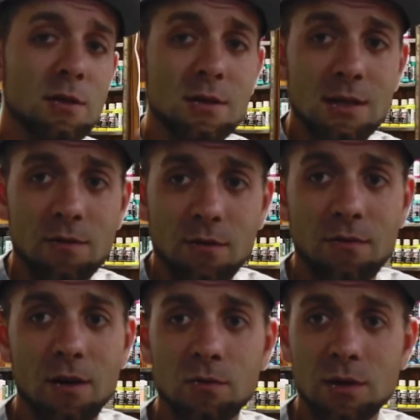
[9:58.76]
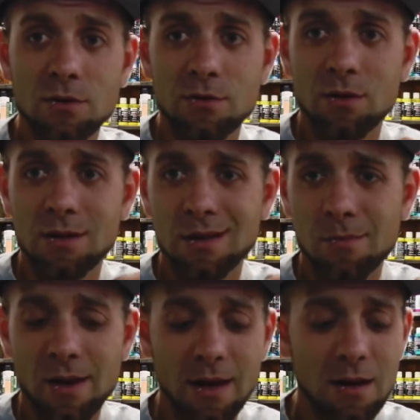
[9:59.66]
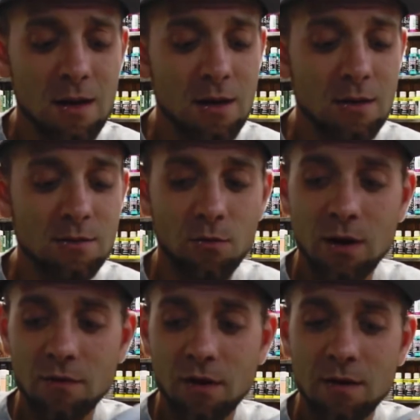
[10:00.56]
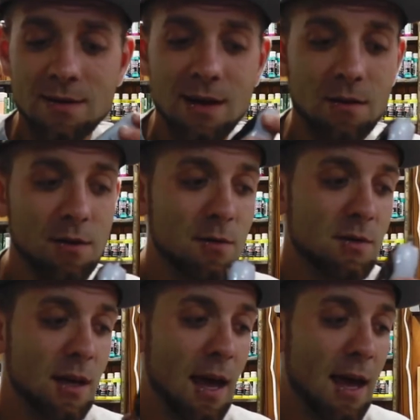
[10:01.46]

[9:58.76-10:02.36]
which is never fun when you drill into the bait. So what I found is either using